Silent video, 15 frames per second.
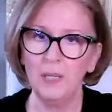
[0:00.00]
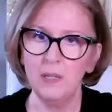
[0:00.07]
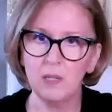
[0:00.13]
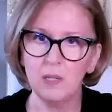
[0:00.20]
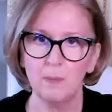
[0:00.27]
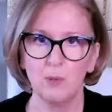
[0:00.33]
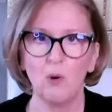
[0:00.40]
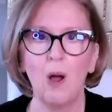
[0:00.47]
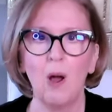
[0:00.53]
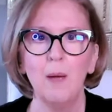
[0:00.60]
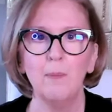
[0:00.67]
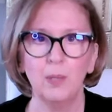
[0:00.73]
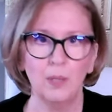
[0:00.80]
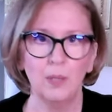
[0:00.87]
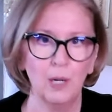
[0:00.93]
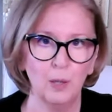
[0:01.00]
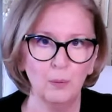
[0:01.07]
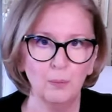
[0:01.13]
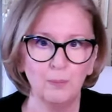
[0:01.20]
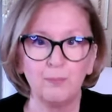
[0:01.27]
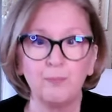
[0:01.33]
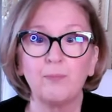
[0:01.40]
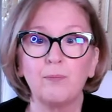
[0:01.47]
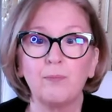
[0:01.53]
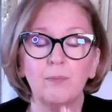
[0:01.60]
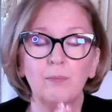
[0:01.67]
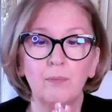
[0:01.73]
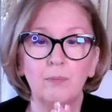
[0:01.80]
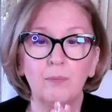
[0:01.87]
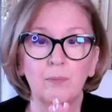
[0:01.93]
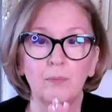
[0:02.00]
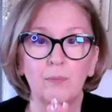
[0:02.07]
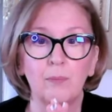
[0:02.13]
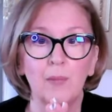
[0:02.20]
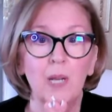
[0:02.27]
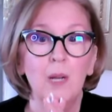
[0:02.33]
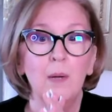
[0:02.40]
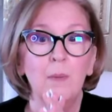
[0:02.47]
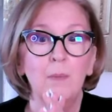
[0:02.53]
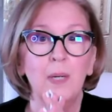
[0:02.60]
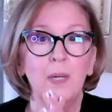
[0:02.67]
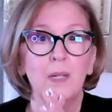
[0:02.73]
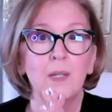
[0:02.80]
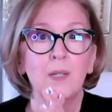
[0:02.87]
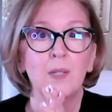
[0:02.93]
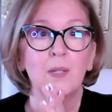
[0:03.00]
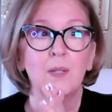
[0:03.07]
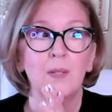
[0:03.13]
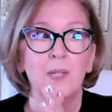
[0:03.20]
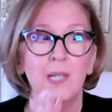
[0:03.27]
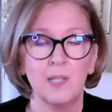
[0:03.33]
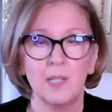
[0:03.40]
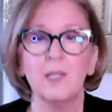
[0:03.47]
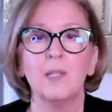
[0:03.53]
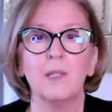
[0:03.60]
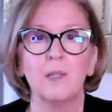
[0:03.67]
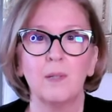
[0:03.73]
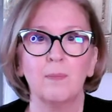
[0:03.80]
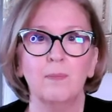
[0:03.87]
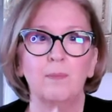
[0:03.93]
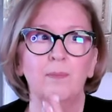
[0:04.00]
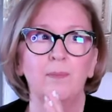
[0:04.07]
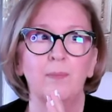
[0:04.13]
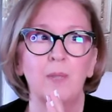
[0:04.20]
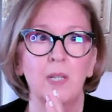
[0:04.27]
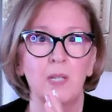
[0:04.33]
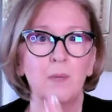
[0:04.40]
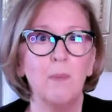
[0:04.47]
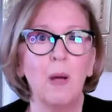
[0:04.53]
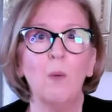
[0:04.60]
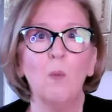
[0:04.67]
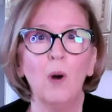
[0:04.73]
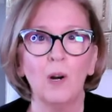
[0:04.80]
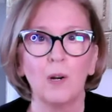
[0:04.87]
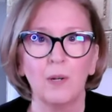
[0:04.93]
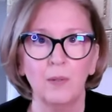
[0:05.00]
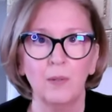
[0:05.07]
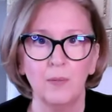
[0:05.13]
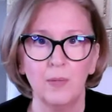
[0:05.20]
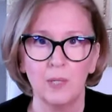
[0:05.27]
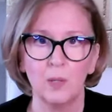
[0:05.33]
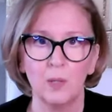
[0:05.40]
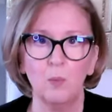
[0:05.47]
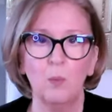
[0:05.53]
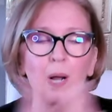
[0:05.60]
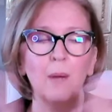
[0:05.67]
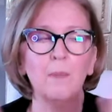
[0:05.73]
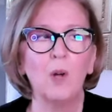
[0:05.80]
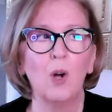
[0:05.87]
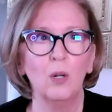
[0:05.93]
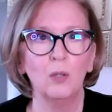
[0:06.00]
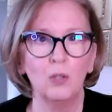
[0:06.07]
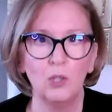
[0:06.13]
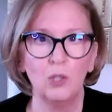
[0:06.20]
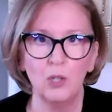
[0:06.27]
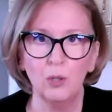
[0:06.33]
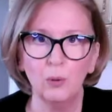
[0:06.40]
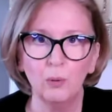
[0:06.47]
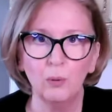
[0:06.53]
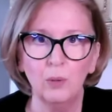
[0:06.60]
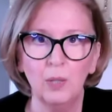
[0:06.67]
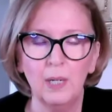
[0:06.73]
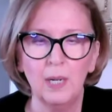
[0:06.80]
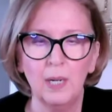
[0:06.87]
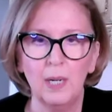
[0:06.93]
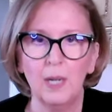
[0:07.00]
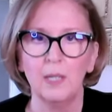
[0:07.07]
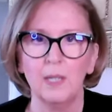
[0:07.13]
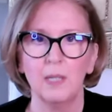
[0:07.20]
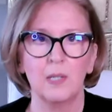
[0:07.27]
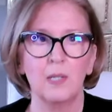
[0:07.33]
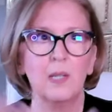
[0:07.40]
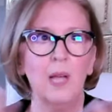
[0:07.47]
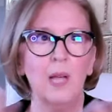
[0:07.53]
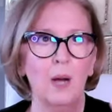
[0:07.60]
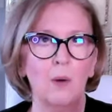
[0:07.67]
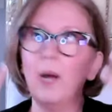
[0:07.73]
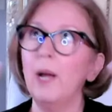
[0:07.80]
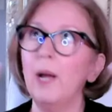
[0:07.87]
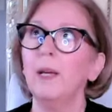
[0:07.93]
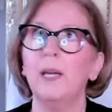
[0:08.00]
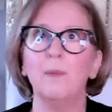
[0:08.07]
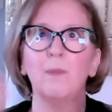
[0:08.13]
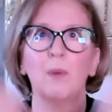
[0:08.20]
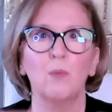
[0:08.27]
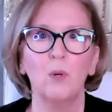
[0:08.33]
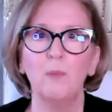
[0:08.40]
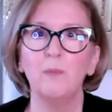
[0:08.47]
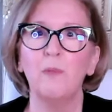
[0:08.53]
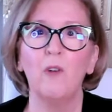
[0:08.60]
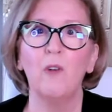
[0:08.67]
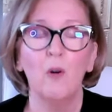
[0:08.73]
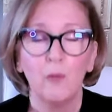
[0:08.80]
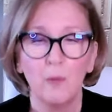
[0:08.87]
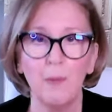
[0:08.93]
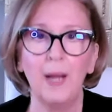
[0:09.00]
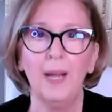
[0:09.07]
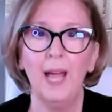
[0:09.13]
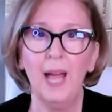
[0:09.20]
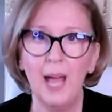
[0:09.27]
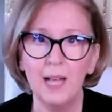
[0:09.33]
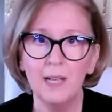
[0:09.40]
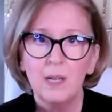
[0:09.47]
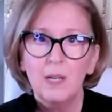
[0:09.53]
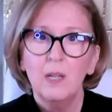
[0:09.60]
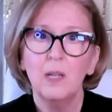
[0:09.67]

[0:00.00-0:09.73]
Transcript: please subscribe below because this is this is my work. This is what I'm called to do. This is how I keep a roof over my head.